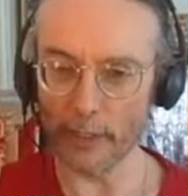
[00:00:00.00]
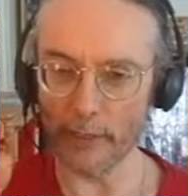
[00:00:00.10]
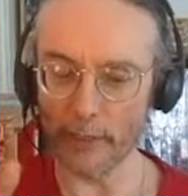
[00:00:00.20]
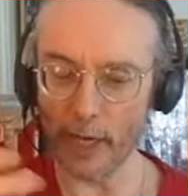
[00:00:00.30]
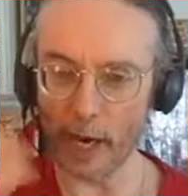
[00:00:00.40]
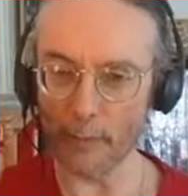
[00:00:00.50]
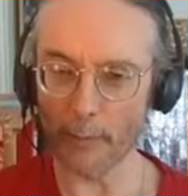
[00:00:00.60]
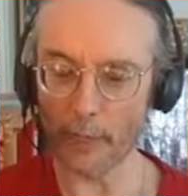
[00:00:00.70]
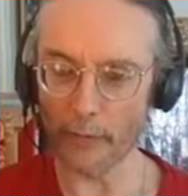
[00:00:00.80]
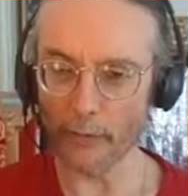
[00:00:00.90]

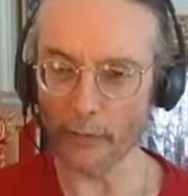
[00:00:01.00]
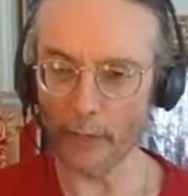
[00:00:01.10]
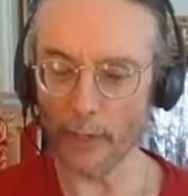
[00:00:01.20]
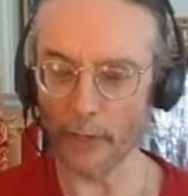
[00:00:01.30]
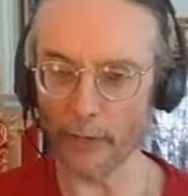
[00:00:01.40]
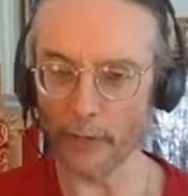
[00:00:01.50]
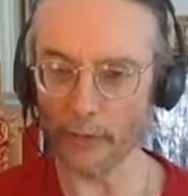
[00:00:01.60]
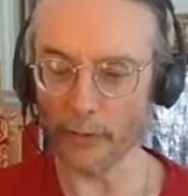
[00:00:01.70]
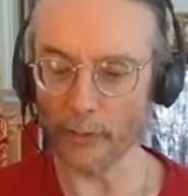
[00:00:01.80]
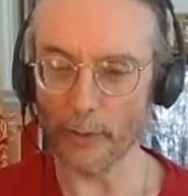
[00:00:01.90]
compromise I've heard about this
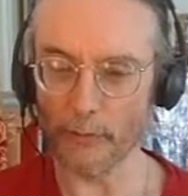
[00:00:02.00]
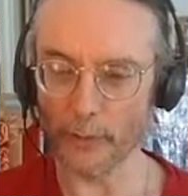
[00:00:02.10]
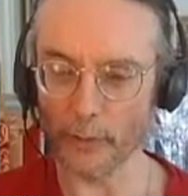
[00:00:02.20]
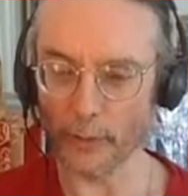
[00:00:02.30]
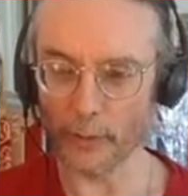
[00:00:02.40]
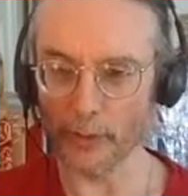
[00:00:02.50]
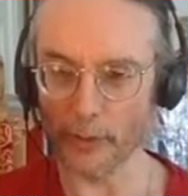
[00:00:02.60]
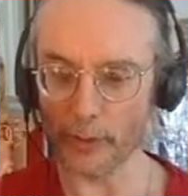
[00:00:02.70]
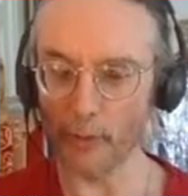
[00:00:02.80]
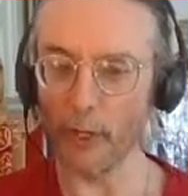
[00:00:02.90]
or way of dealing with this is
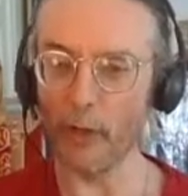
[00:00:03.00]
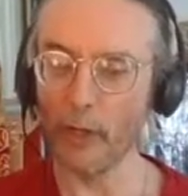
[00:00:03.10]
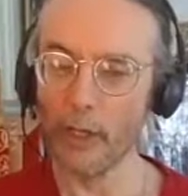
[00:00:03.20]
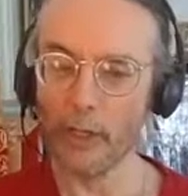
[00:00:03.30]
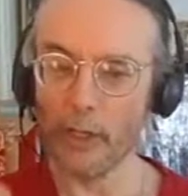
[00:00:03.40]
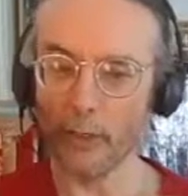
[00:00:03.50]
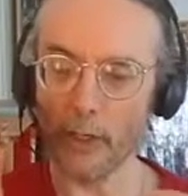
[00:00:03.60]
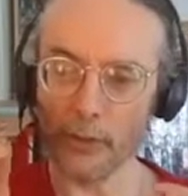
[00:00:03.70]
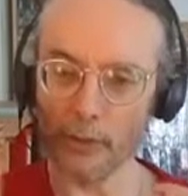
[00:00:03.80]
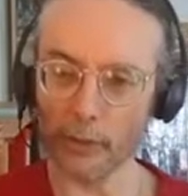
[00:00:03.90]
say, well,
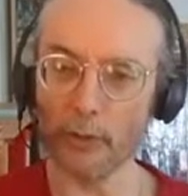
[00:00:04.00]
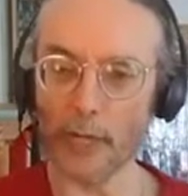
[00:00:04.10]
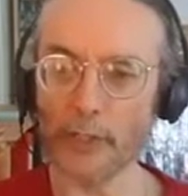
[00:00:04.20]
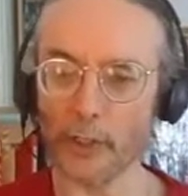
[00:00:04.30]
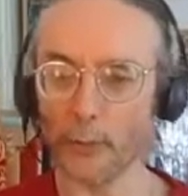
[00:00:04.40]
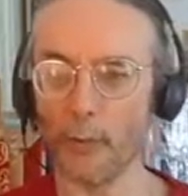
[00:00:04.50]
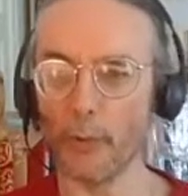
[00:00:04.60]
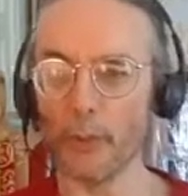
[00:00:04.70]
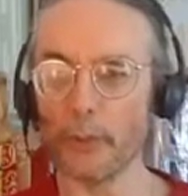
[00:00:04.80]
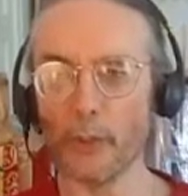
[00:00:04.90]
there's a crisis
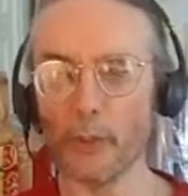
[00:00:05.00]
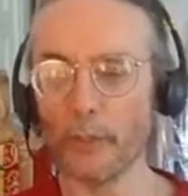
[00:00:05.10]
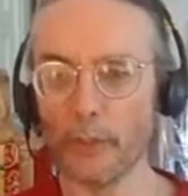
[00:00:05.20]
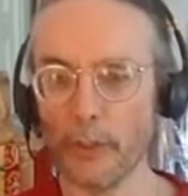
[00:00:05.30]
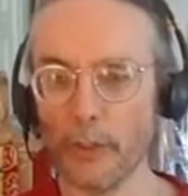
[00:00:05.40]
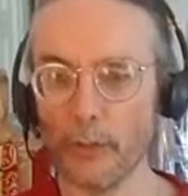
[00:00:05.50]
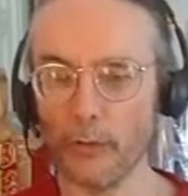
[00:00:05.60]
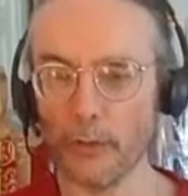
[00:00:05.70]
point at this, it'll